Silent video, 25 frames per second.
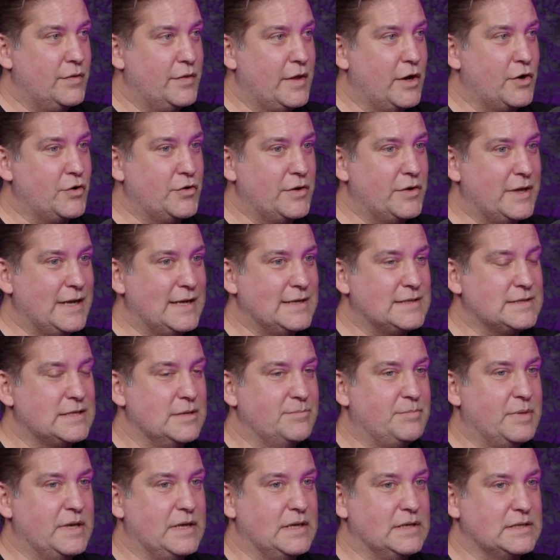there needs
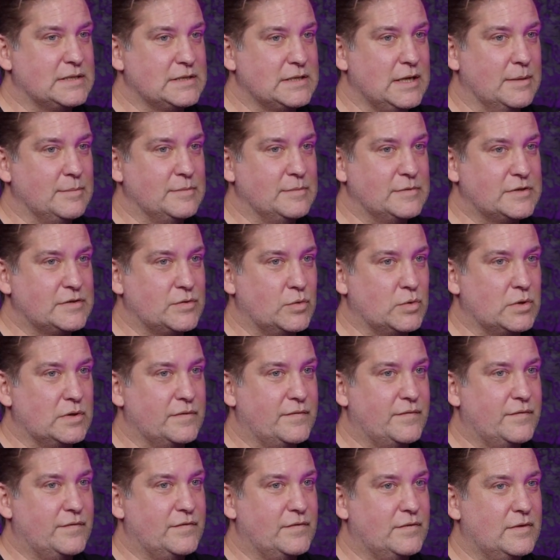to be some sort
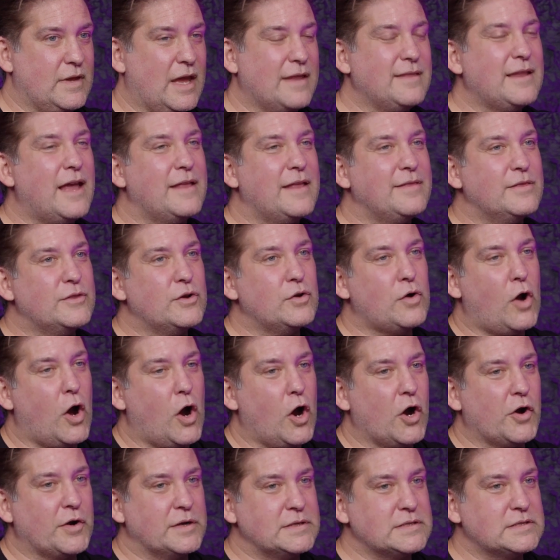of and and there
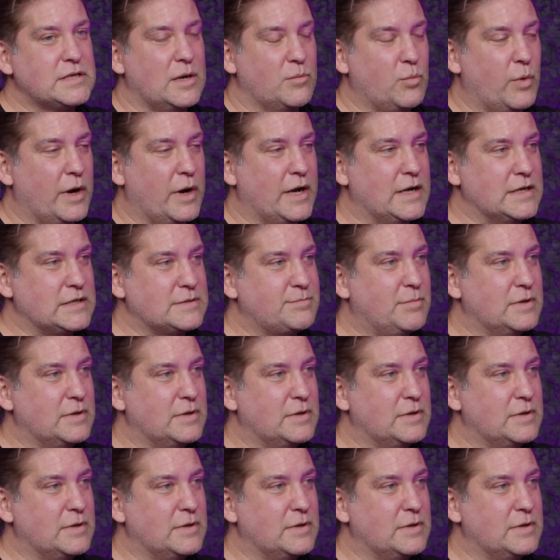are in some ways,